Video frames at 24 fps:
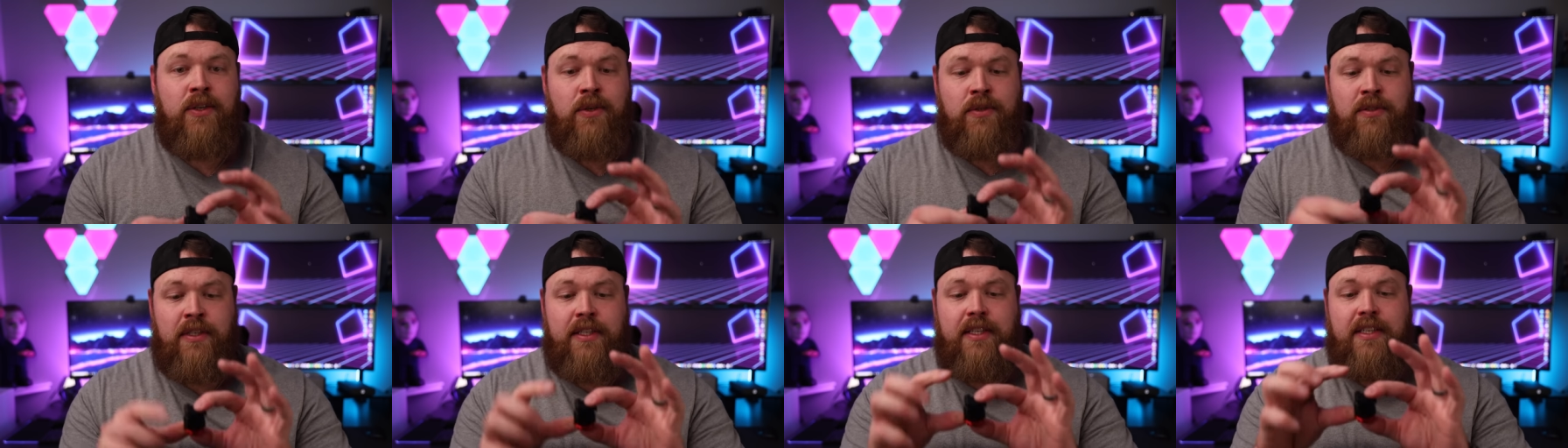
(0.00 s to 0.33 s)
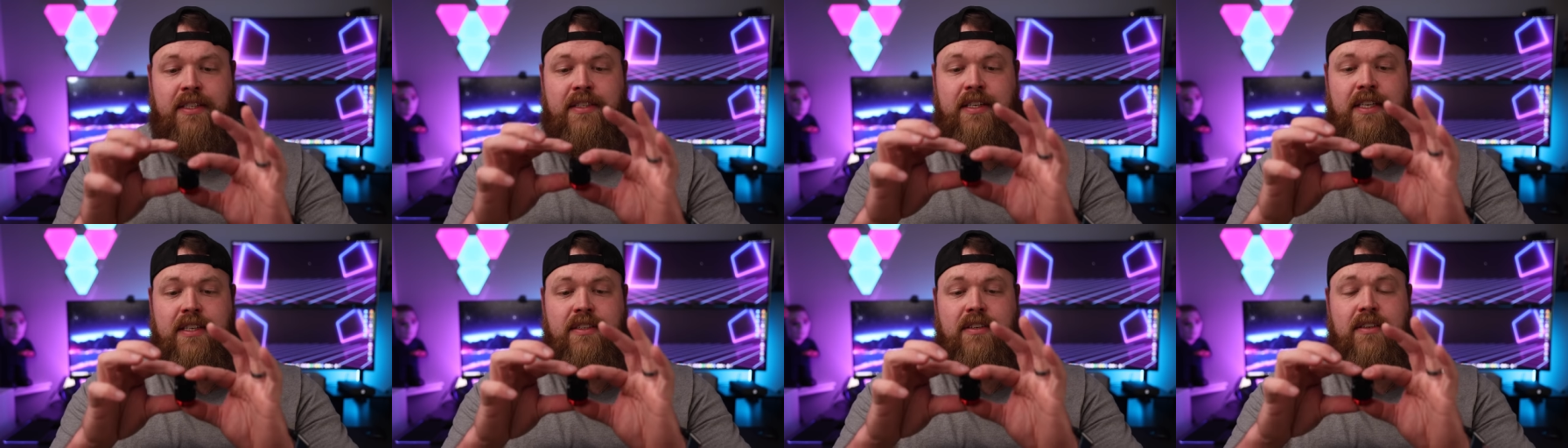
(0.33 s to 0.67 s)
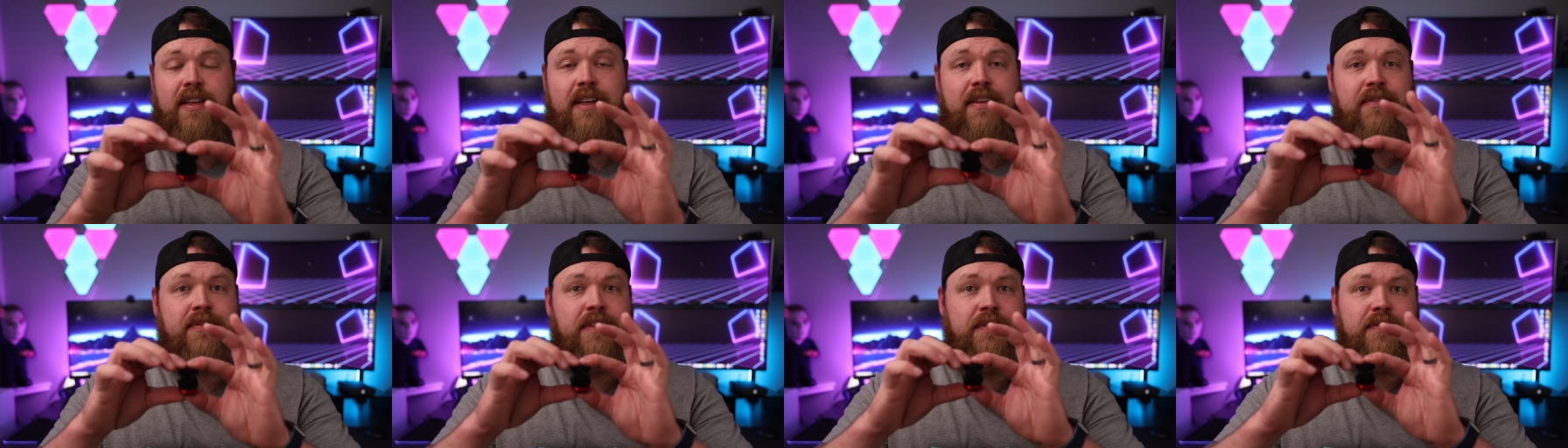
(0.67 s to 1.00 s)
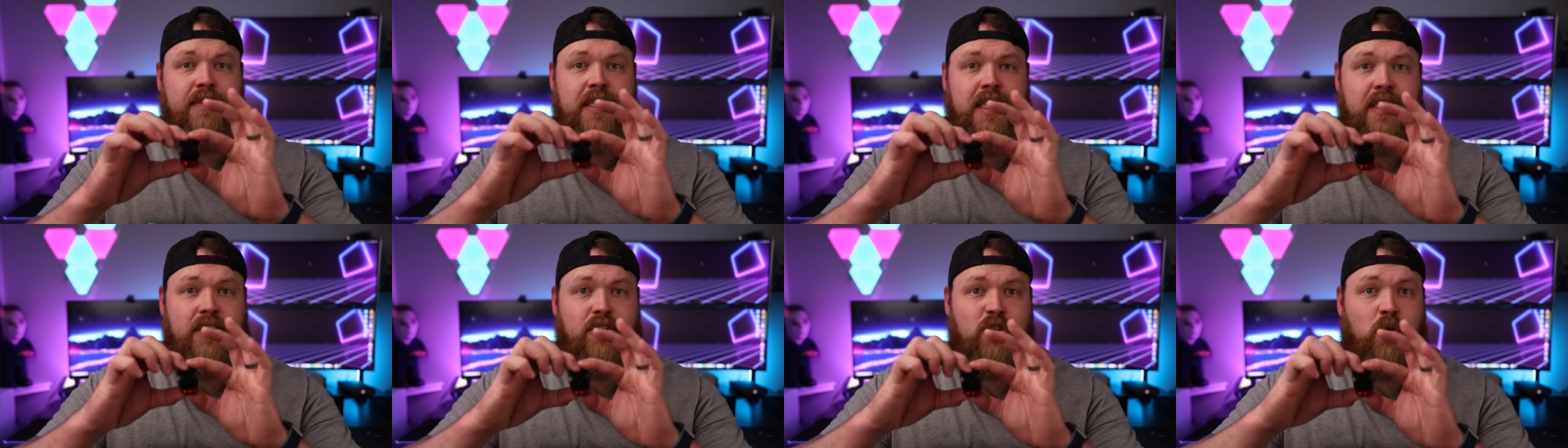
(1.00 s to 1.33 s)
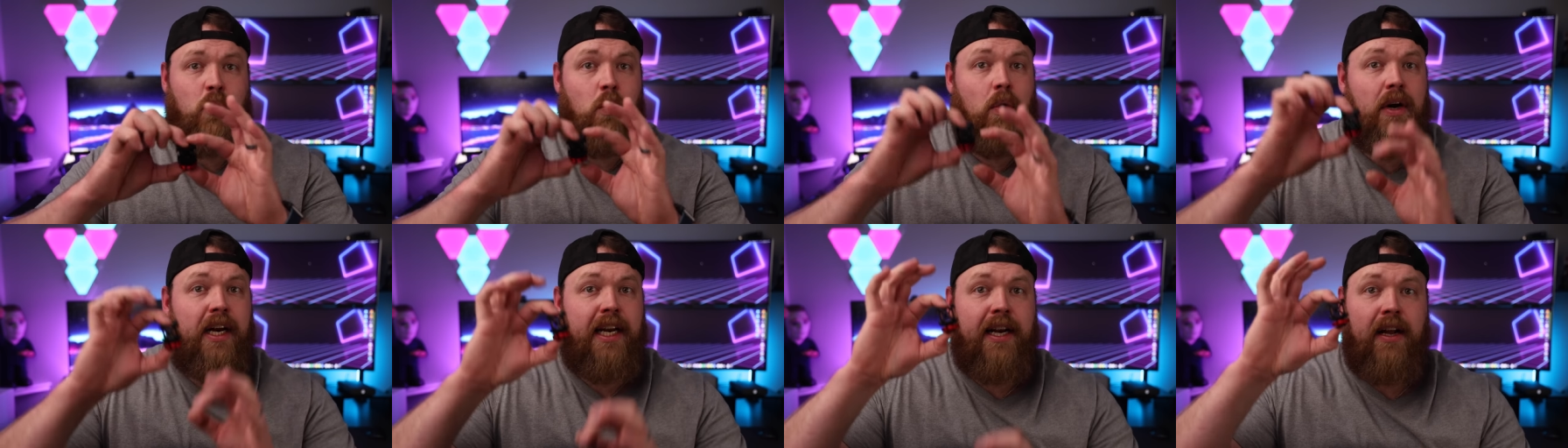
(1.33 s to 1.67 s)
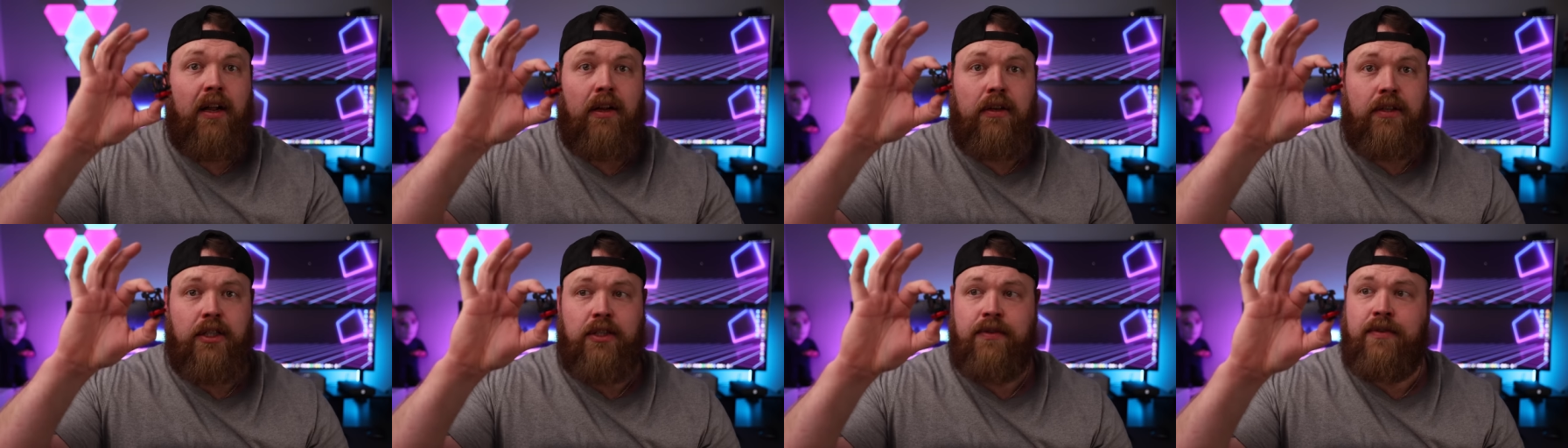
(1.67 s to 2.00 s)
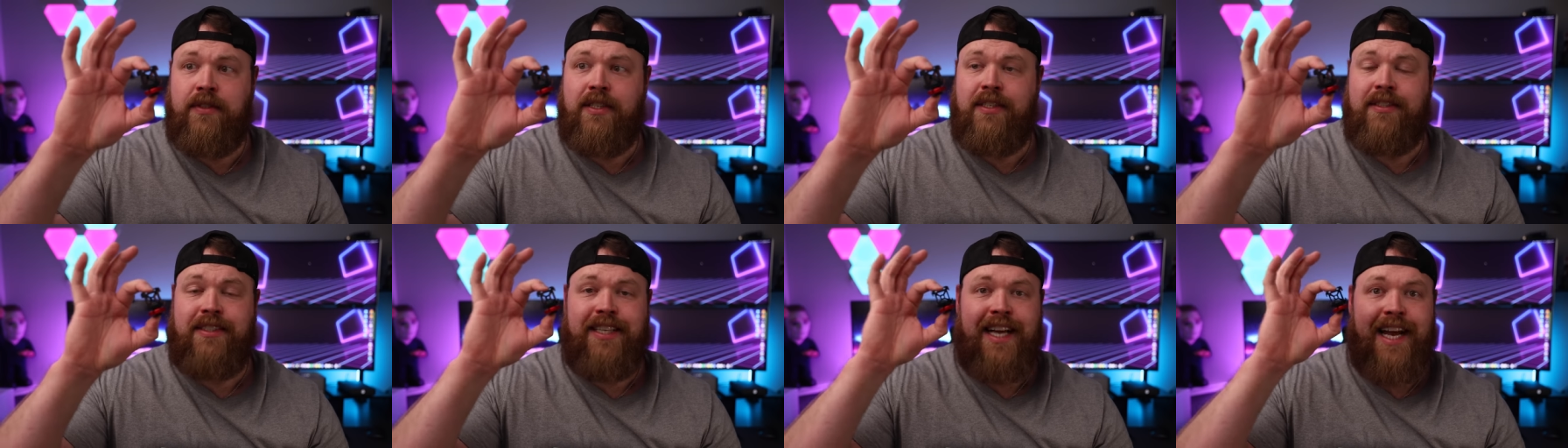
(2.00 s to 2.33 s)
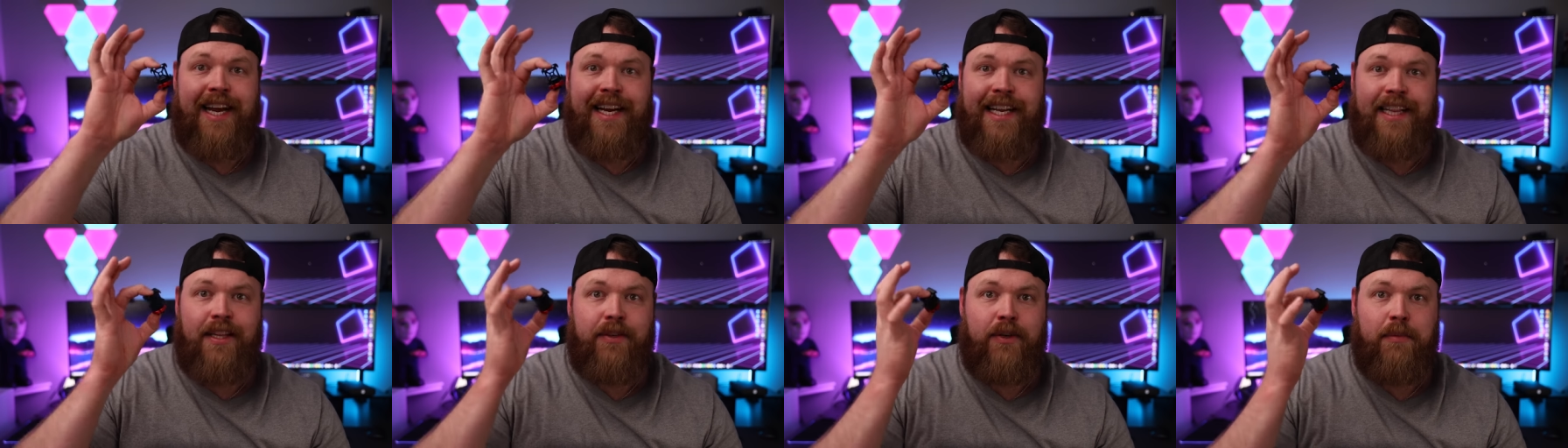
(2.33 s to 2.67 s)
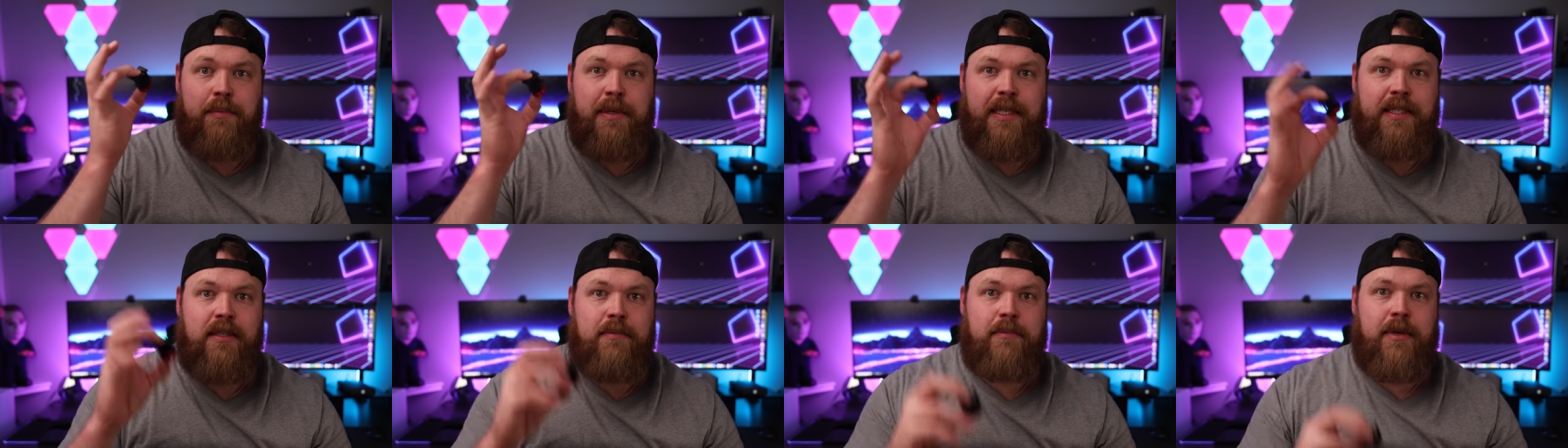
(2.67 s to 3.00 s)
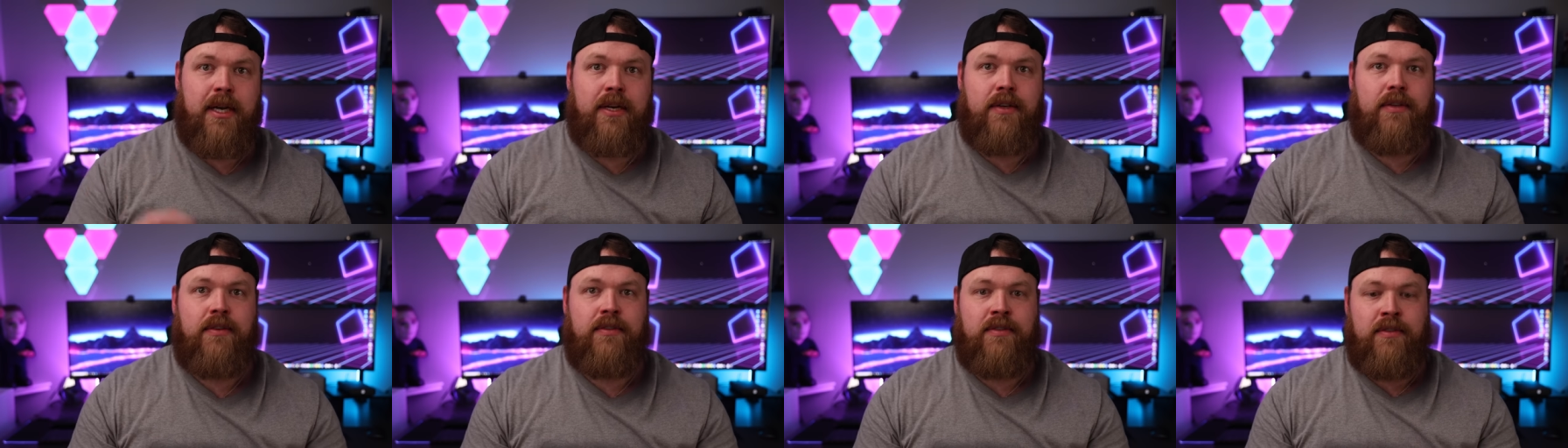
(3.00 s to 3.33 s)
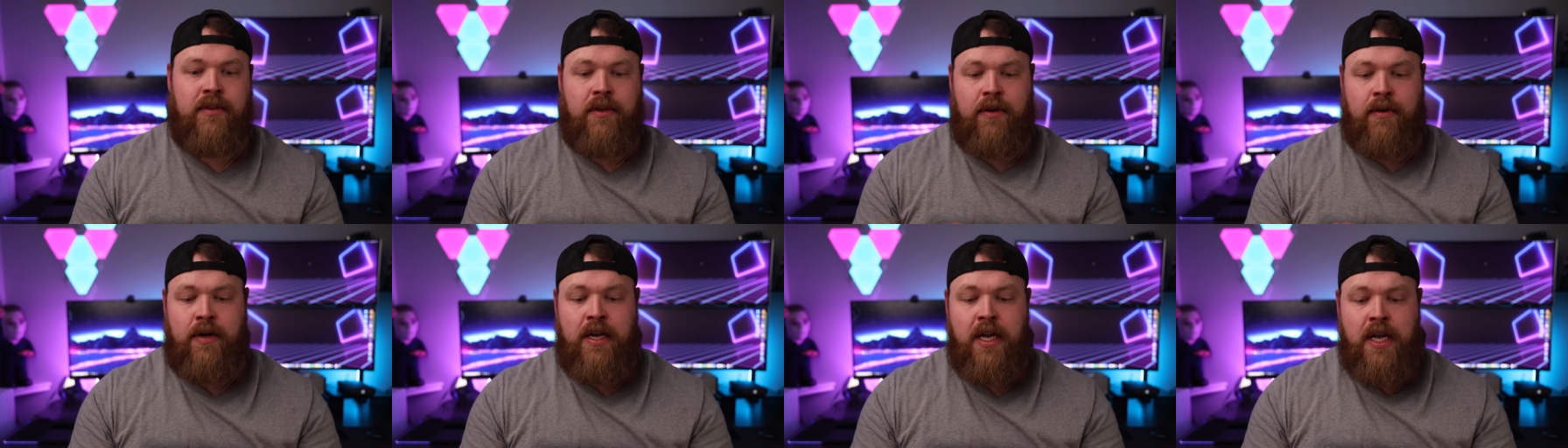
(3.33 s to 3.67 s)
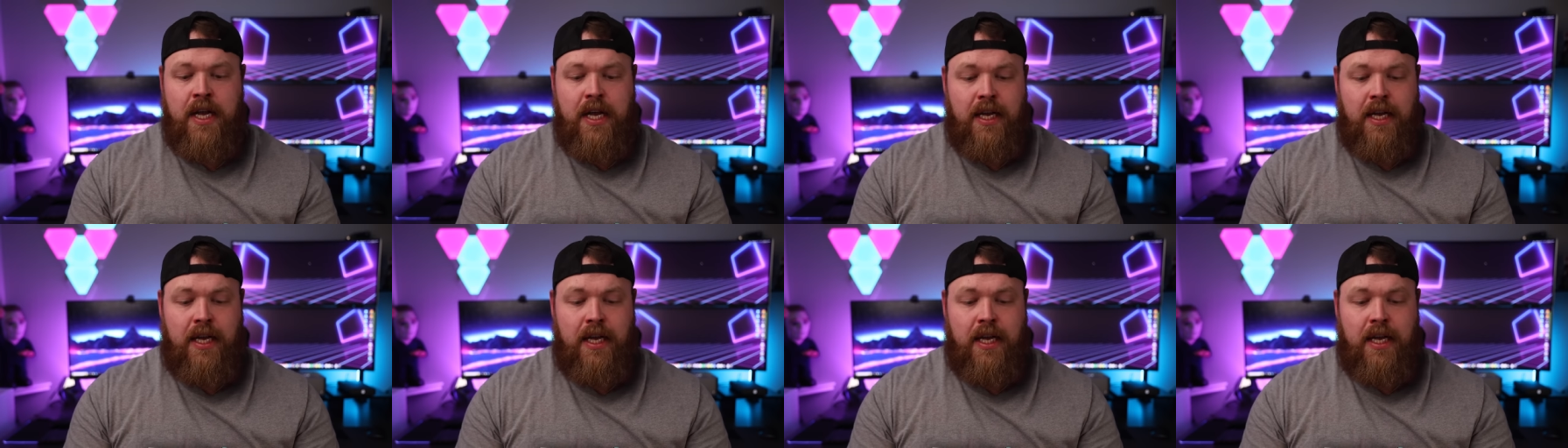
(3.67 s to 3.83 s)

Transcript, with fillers: Usually these things are like $15, $20 for this tiny little piece of metal. So